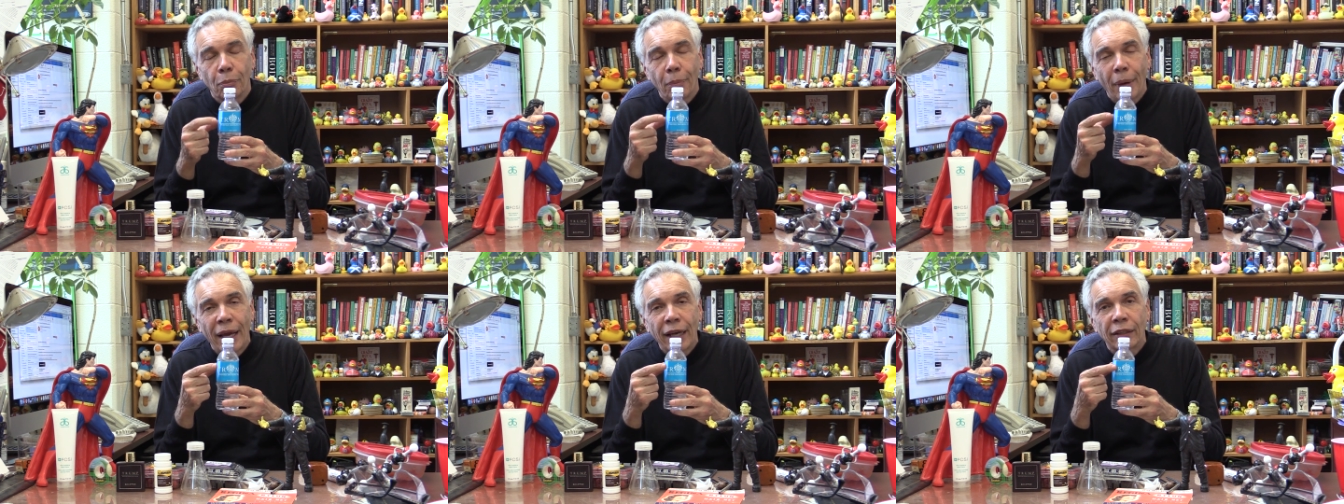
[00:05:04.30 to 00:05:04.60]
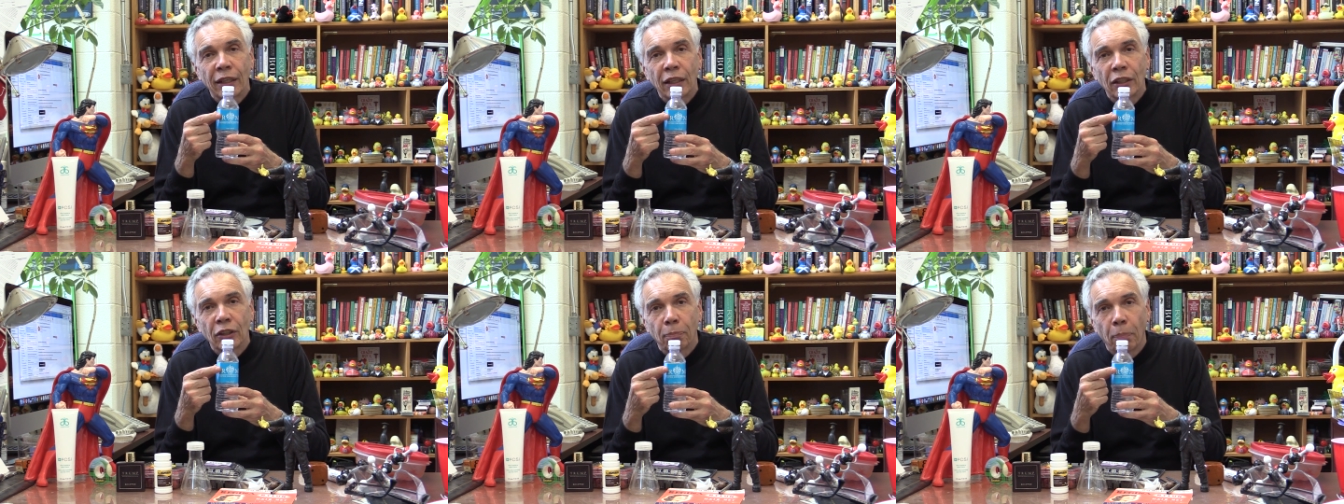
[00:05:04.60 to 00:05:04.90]
to
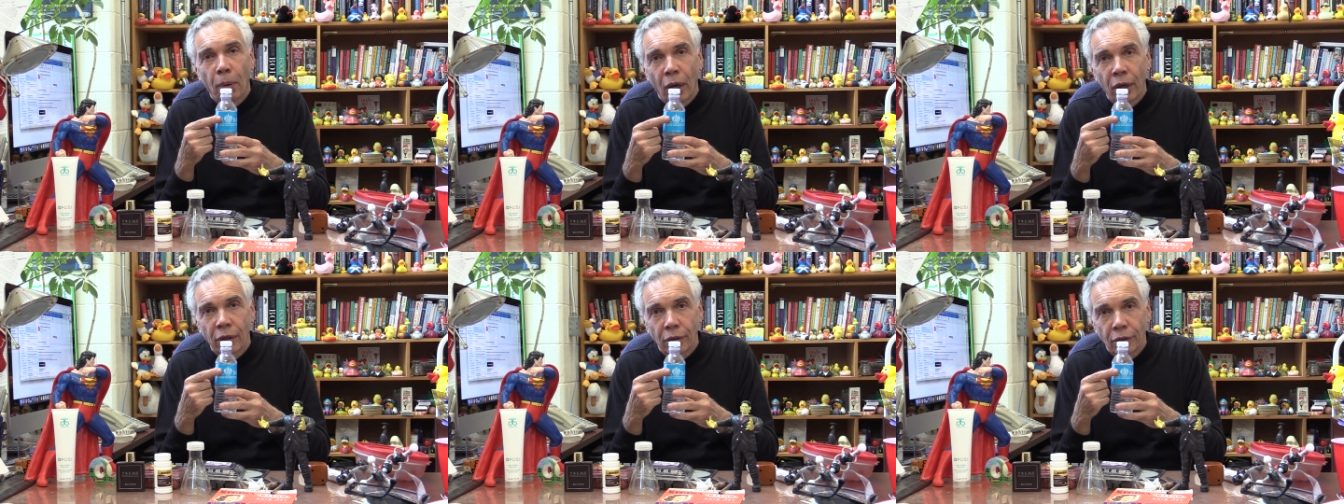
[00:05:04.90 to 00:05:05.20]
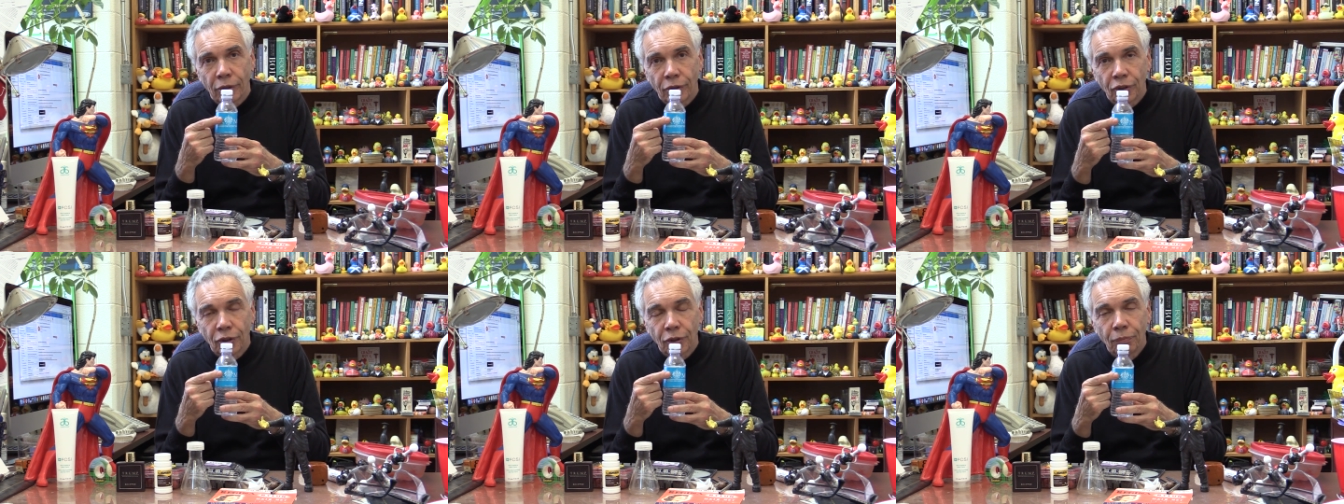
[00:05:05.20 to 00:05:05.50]
make these
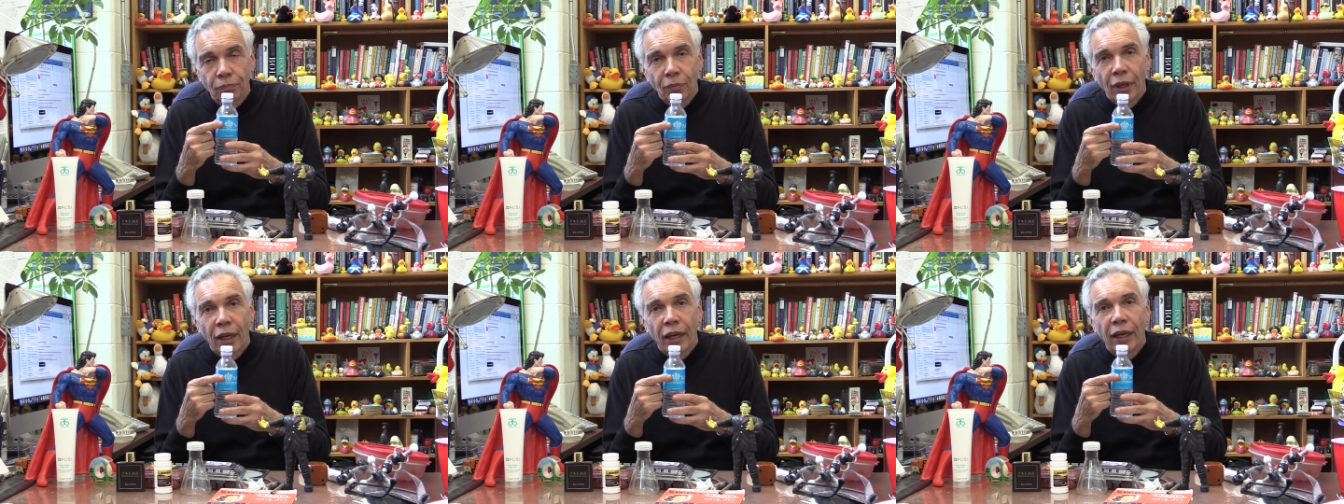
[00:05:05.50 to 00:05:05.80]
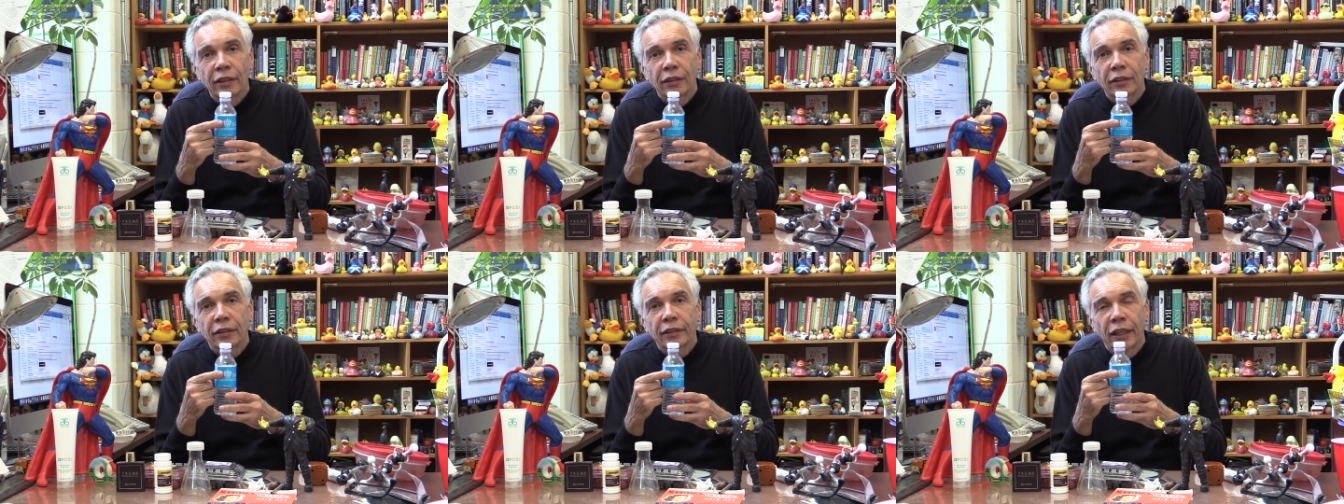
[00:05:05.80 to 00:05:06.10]
bottles
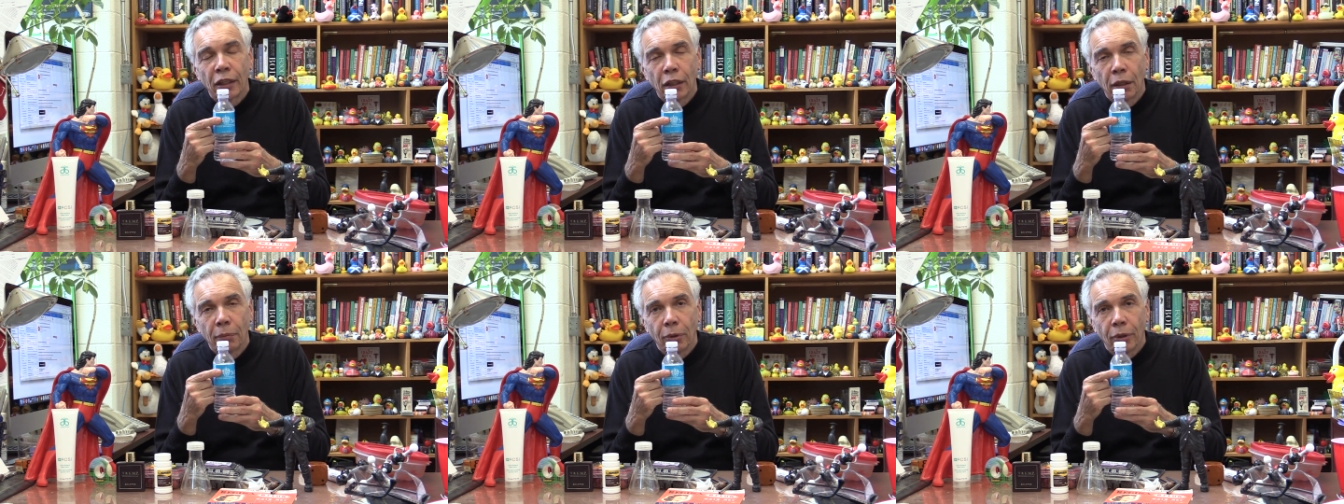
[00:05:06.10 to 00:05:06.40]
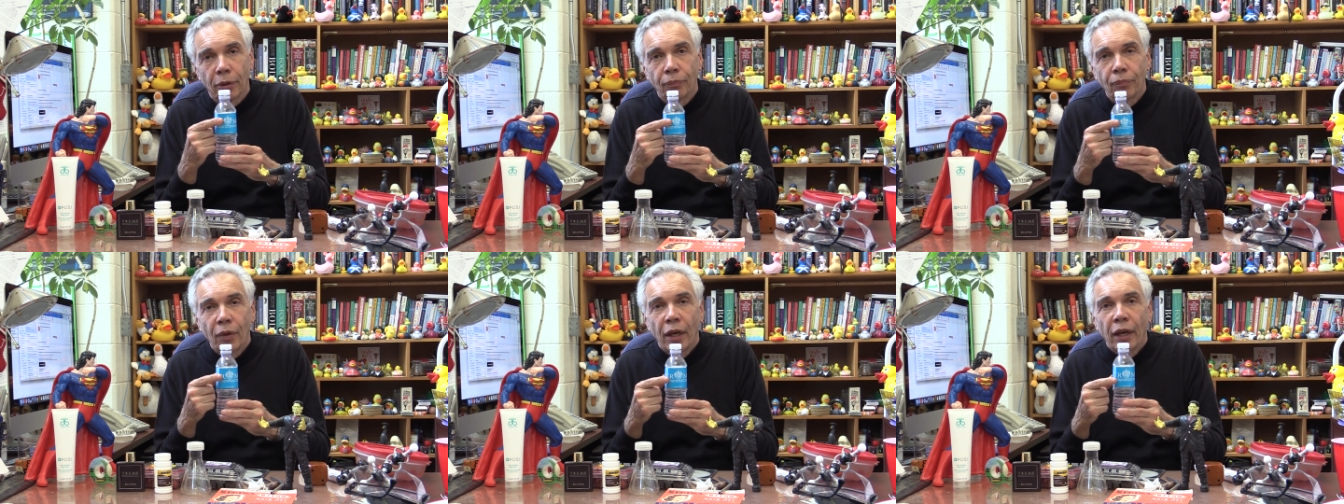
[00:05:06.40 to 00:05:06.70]
is
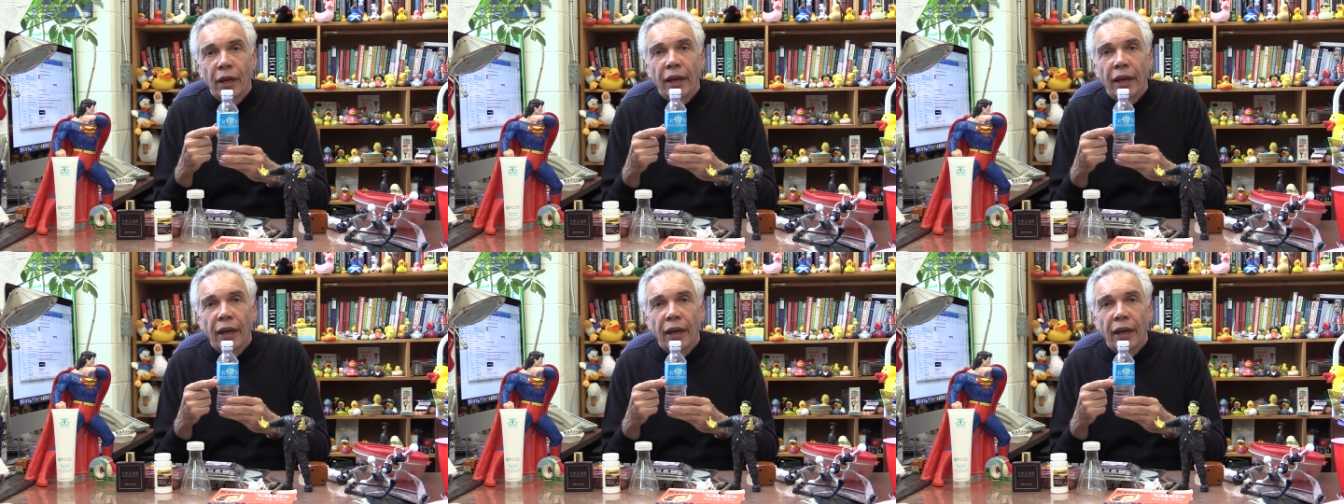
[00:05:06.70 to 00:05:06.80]
terrible,